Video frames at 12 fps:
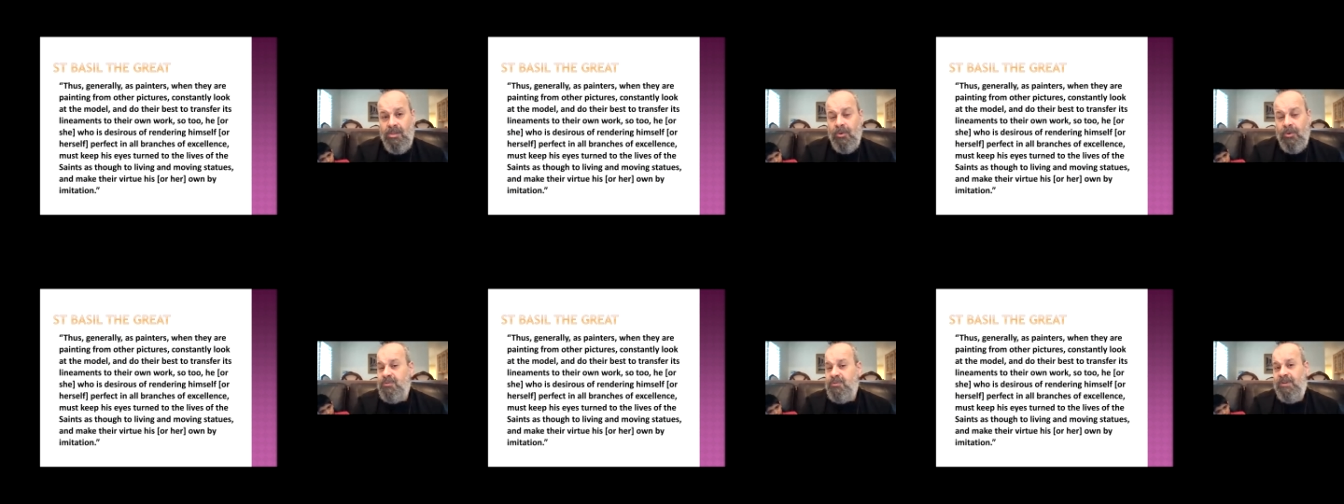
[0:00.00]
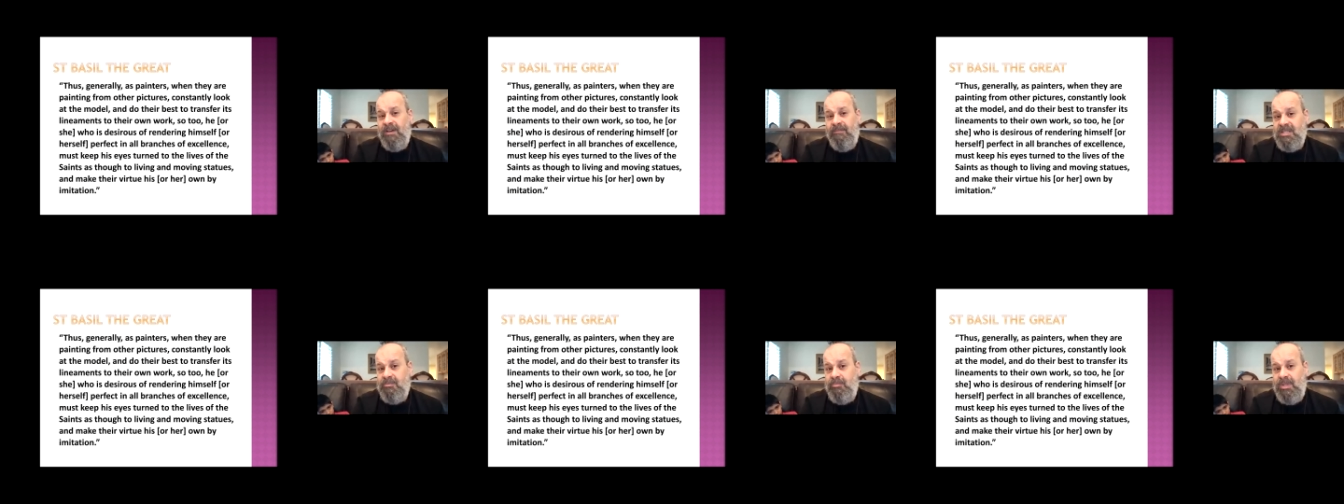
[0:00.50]
those five
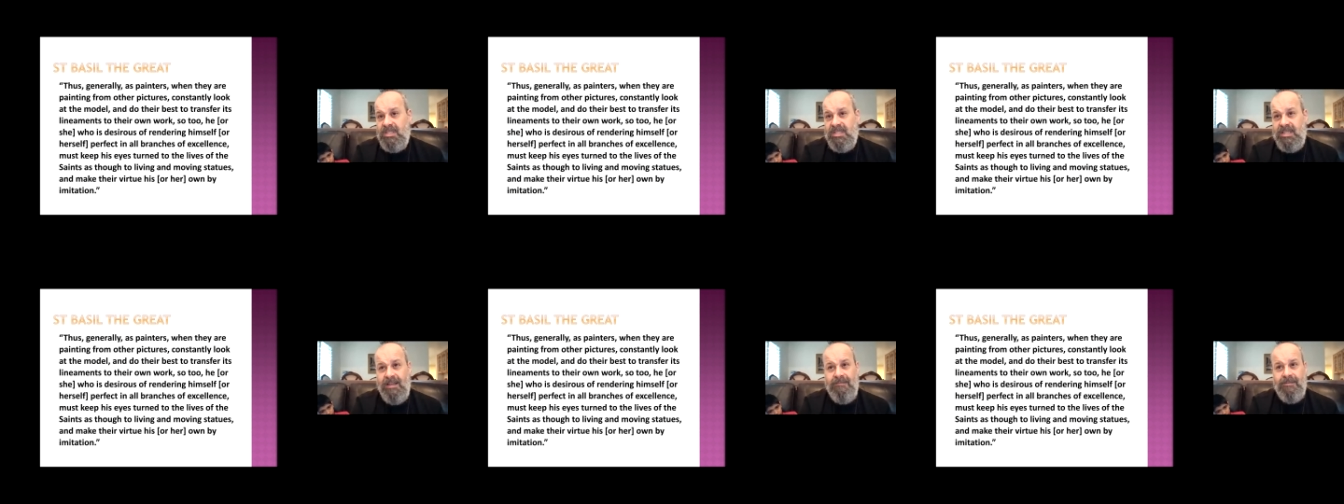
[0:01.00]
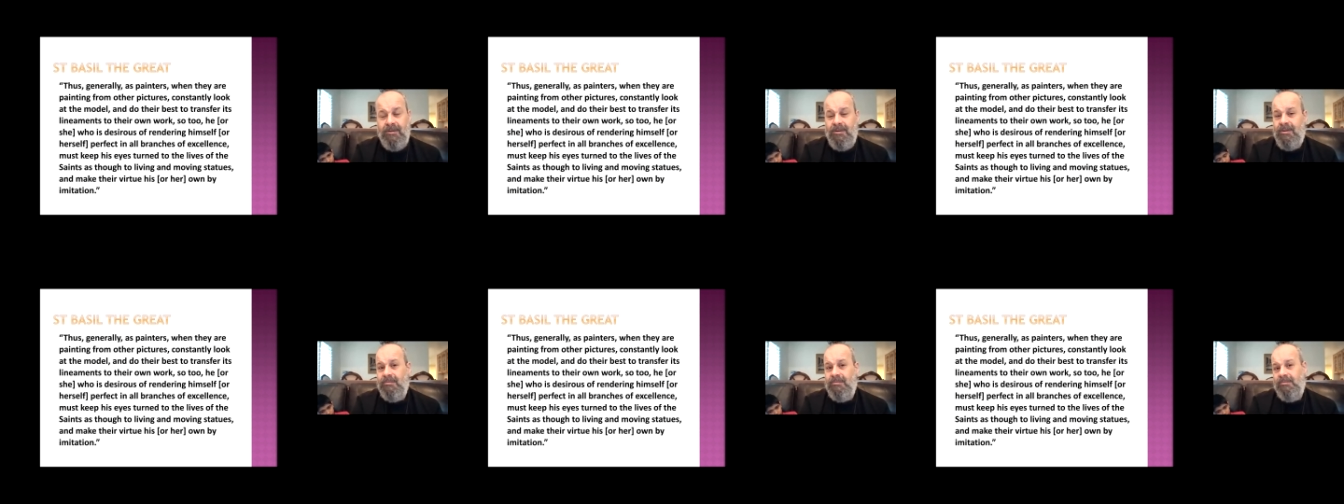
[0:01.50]
husbands
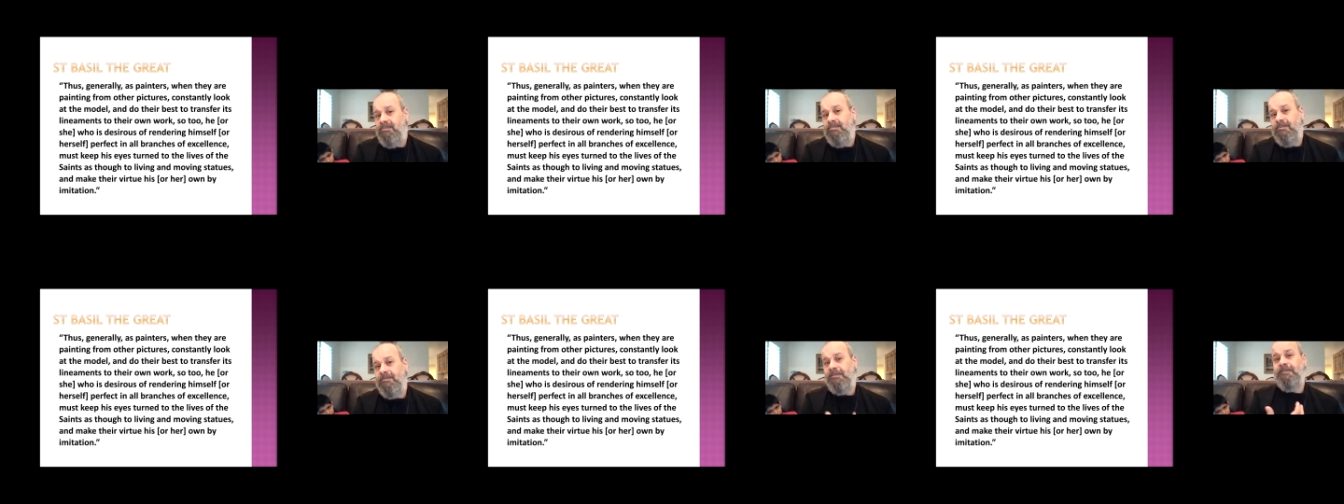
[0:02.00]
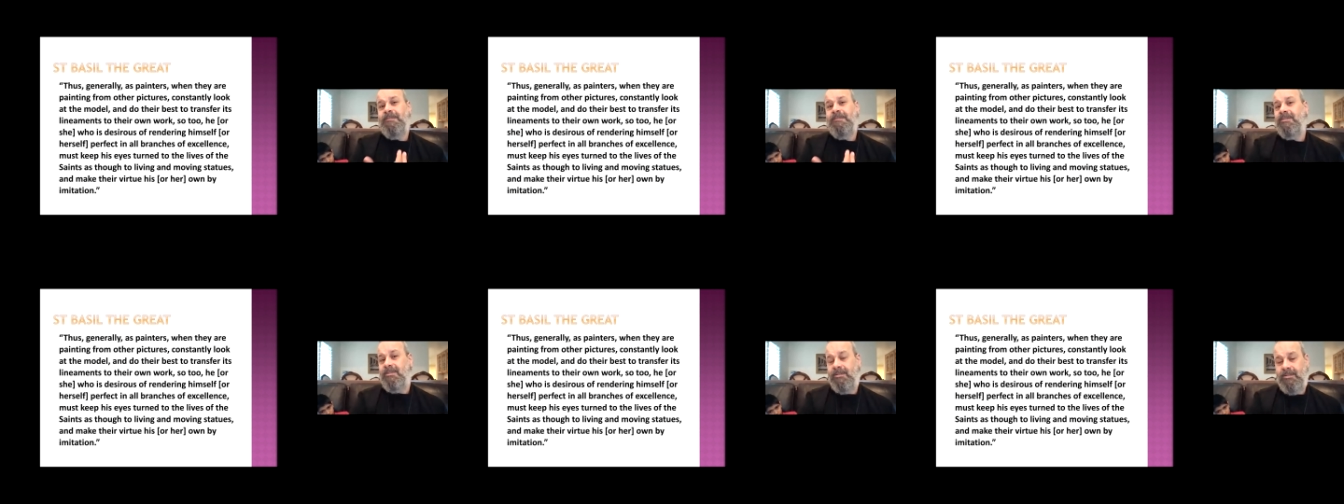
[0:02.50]
never
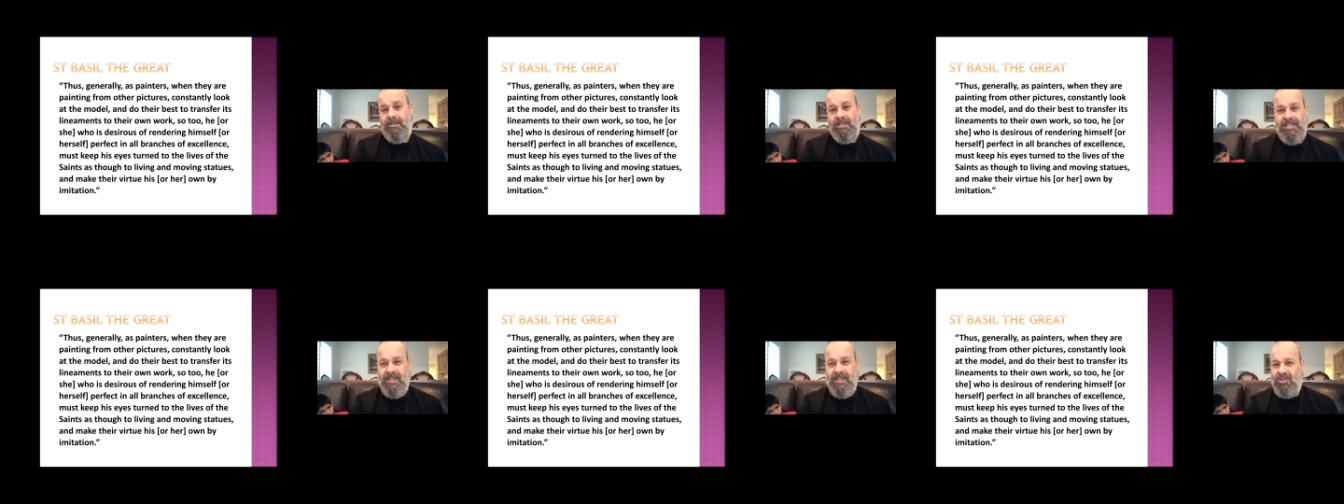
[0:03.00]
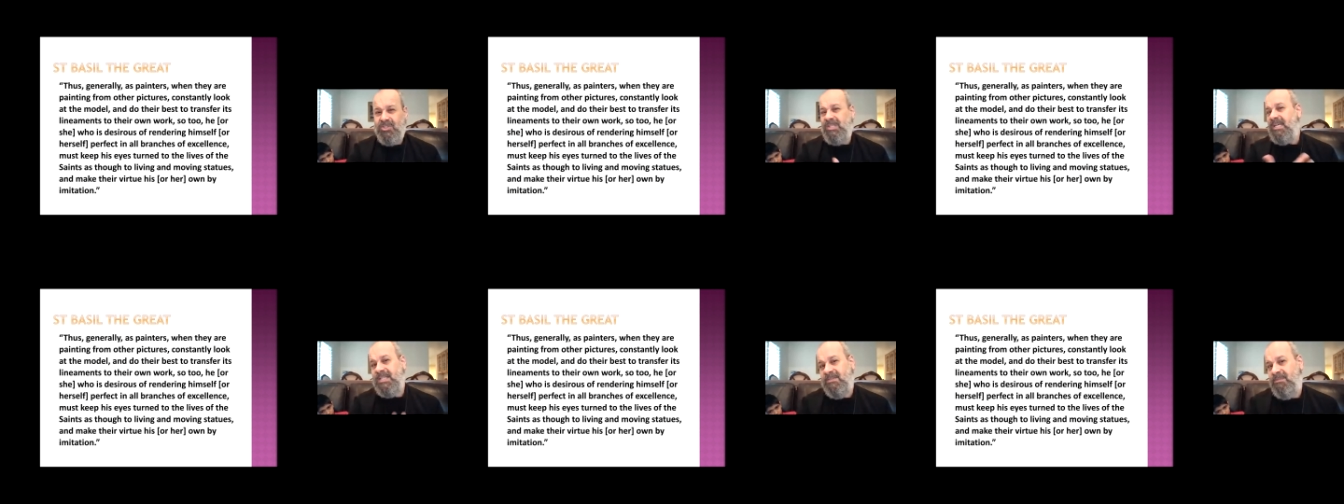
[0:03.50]
fulfilled her, never
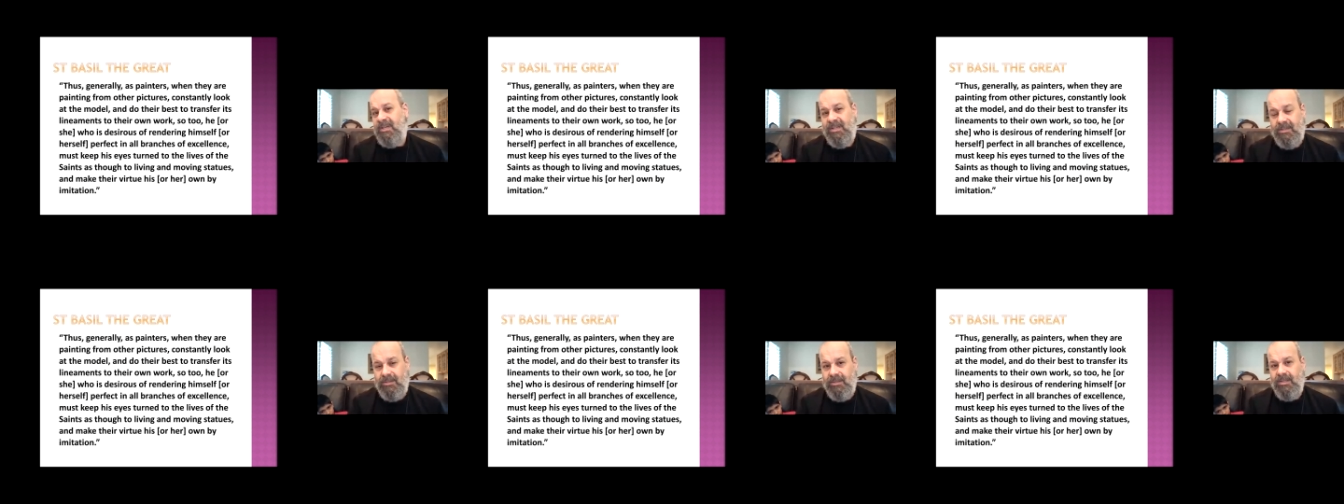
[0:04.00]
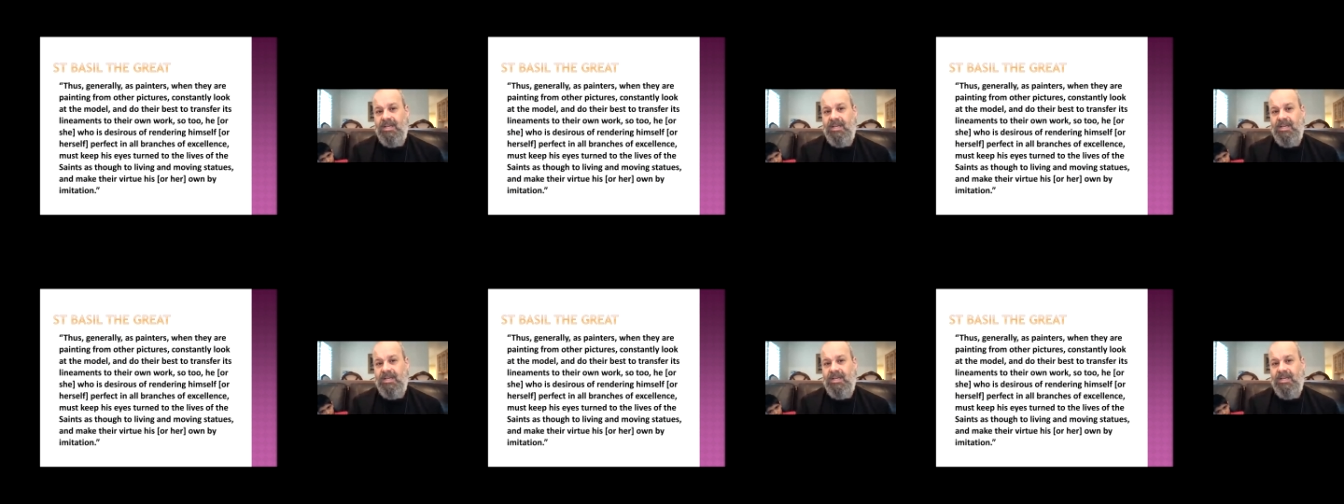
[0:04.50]
satisfied her,